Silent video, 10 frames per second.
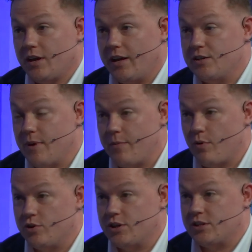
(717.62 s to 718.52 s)
and to make
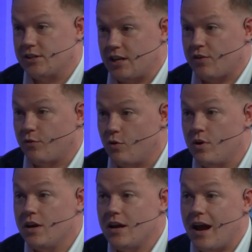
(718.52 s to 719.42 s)
projects successful?
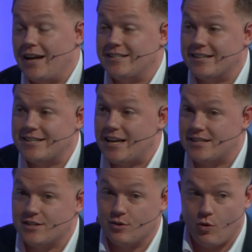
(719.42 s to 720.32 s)
And success
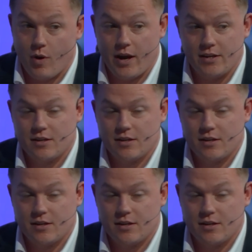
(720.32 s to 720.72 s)
isn't always